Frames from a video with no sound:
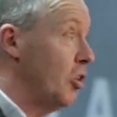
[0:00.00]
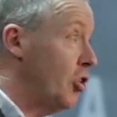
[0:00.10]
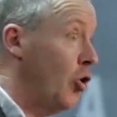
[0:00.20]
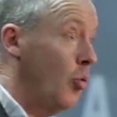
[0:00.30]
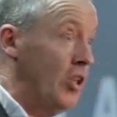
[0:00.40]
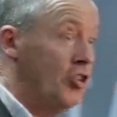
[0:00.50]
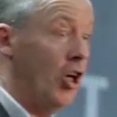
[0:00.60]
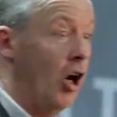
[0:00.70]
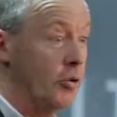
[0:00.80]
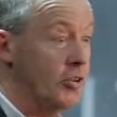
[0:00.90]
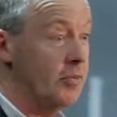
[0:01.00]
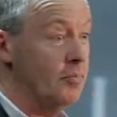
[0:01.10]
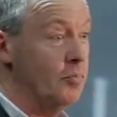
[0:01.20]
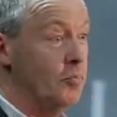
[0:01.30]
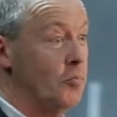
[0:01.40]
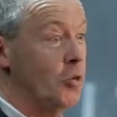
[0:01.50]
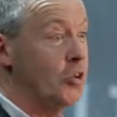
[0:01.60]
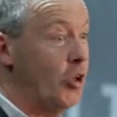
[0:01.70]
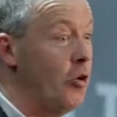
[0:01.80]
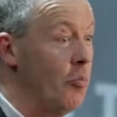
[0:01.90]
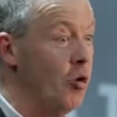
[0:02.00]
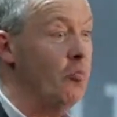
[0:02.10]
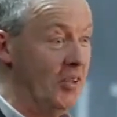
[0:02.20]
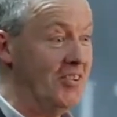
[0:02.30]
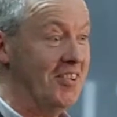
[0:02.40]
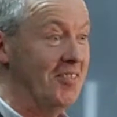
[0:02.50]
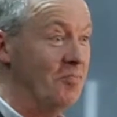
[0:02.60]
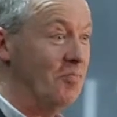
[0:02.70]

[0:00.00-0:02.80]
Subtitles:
So do NGOs. So do movements.